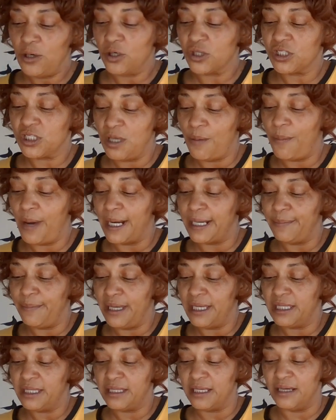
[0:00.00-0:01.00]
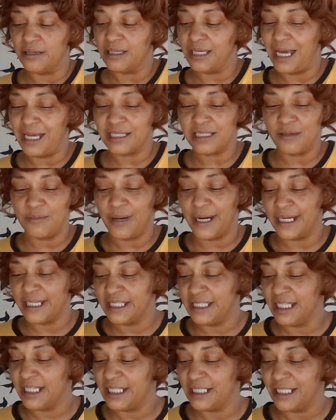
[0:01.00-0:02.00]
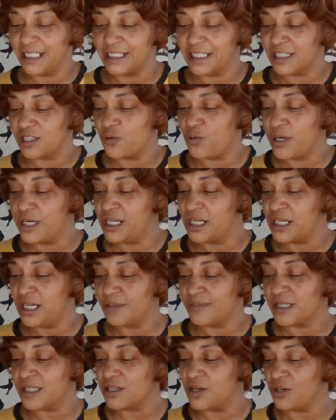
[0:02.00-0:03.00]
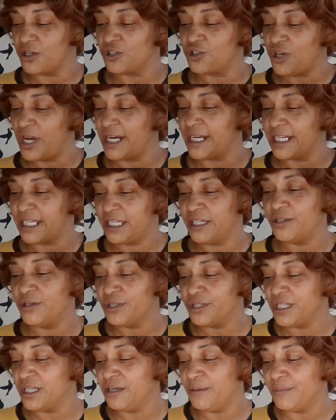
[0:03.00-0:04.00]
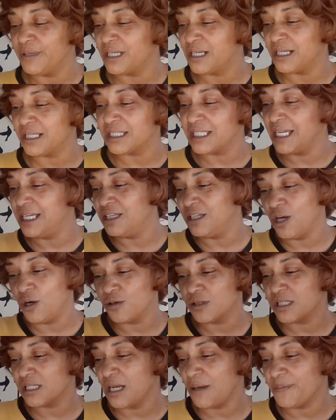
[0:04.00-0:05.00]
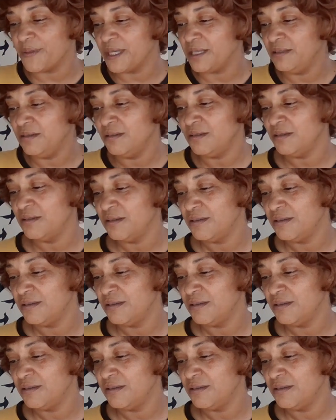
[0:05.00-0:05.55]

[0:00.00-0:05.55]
Or somebody may uh, got somebody thinking that this Queen of Cups is going to try to kill them because they know something